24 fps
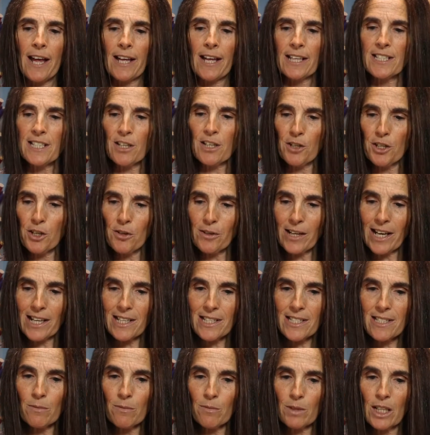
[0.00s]
So you
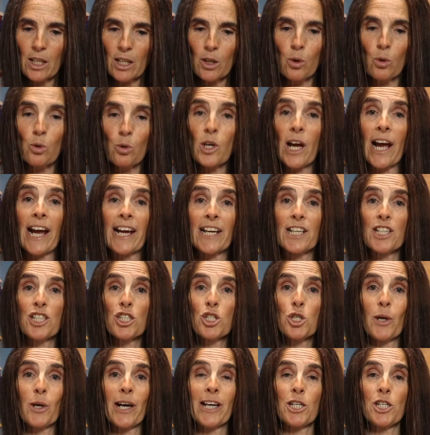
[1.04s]
get something called a
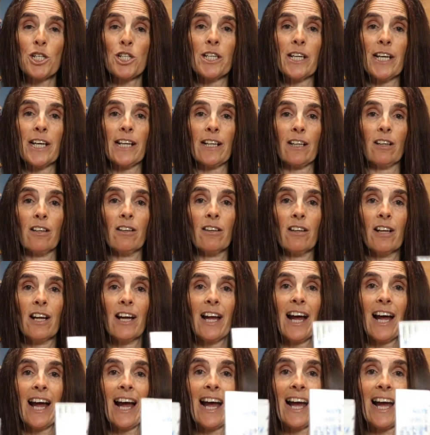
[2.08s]
stretch needle
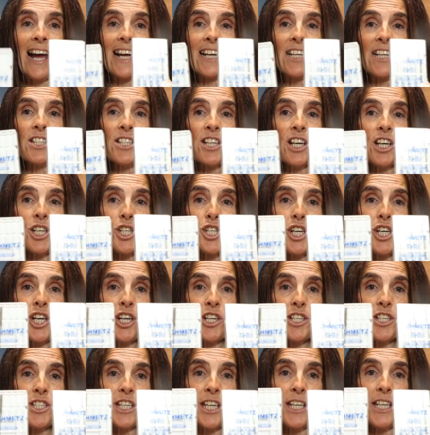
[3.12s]
and a
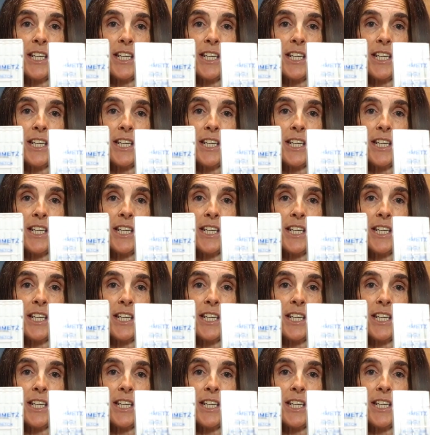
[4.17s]
jersey